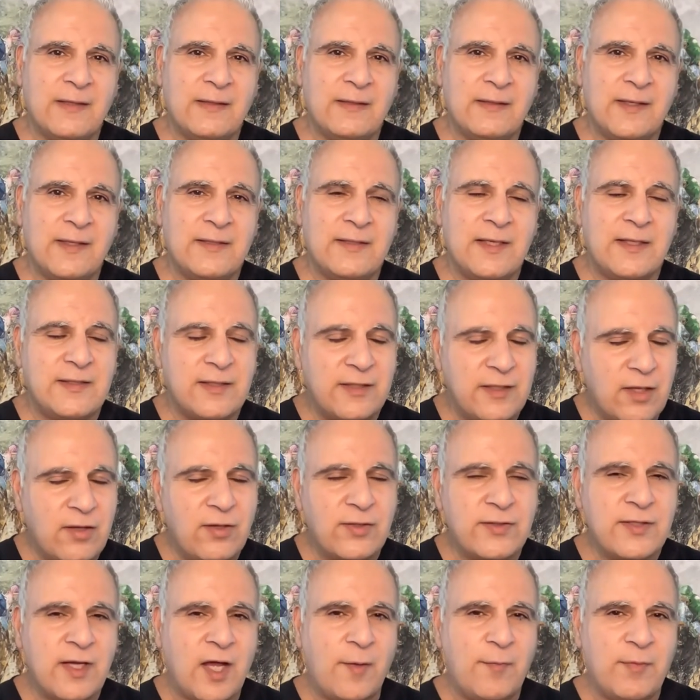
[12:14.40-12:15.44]
That's, that's another
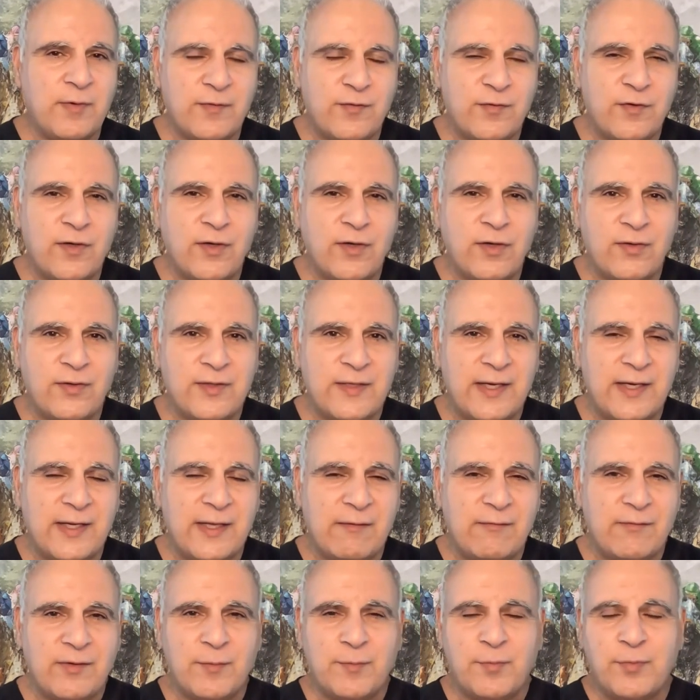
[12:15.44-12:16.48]
topic for another day.
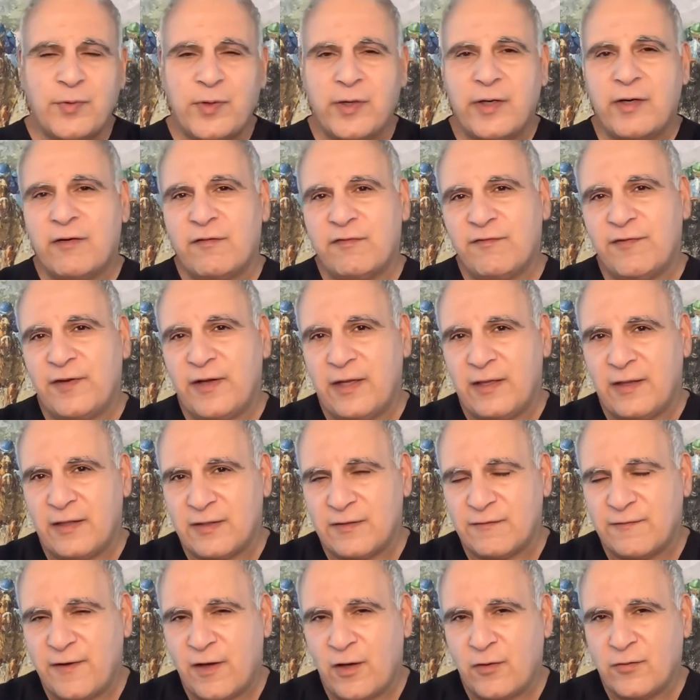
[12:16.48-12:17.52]
The prayer of faith
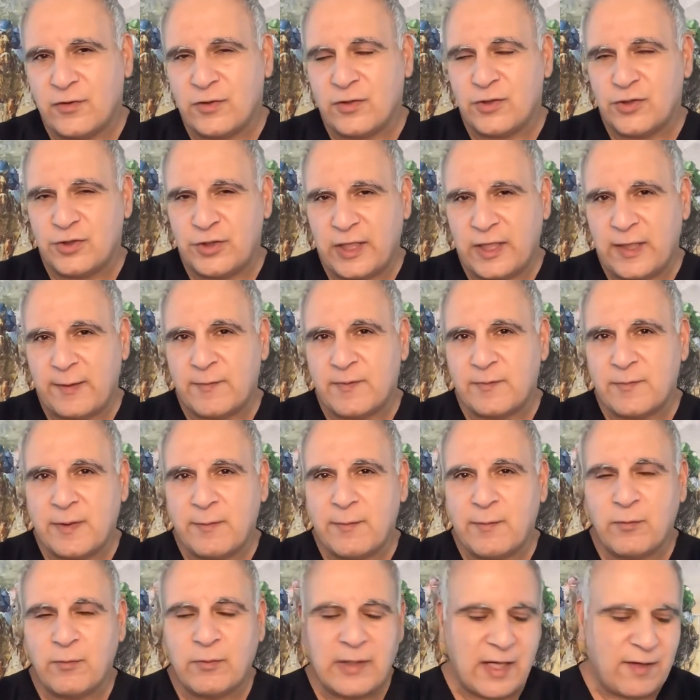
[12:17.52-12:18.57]
is found in James.
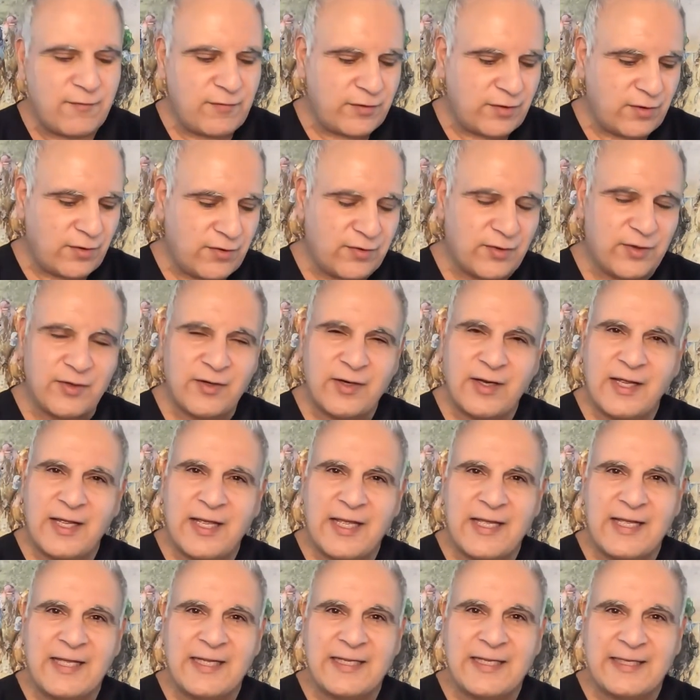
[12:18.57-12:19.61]
Maybe we'll have another
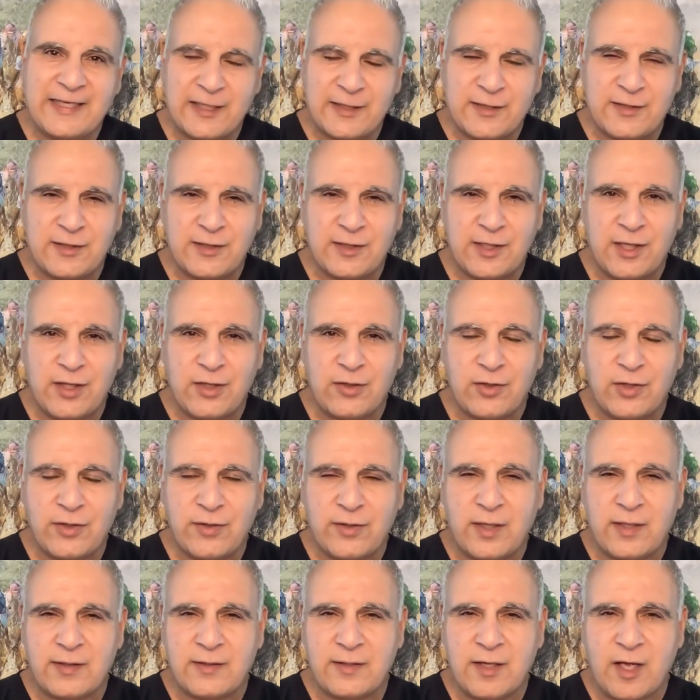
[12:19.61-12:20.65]
get-together on
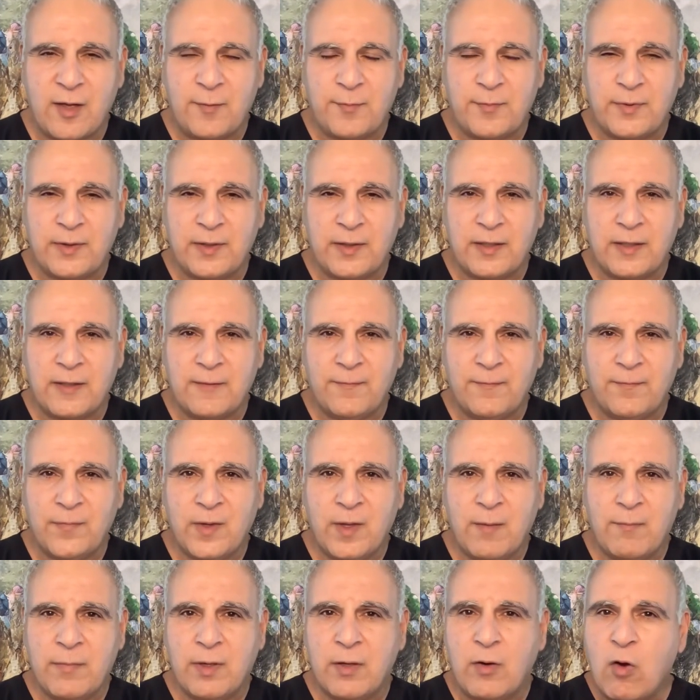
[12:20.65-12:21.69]
that topic.
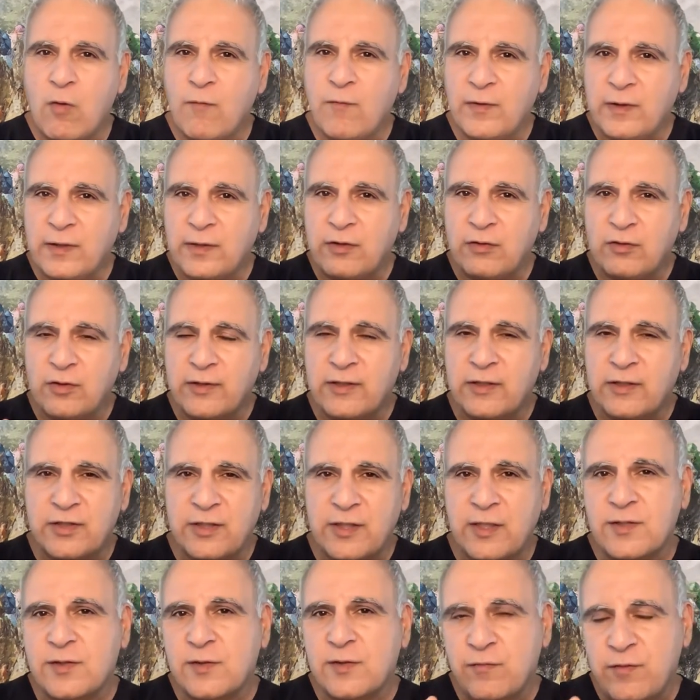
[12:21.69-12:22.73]
But hopefully you'll get a
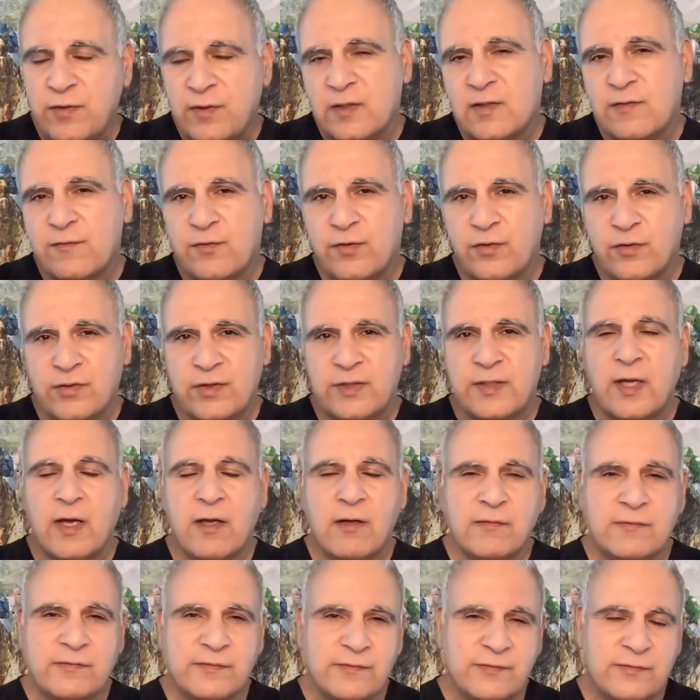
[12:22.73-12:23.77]
chance to read this for
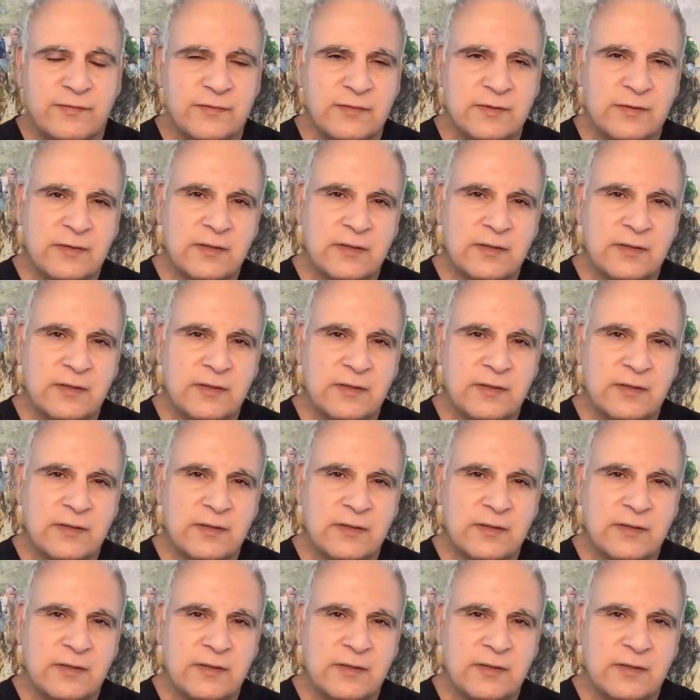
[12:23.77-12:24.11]
yourself.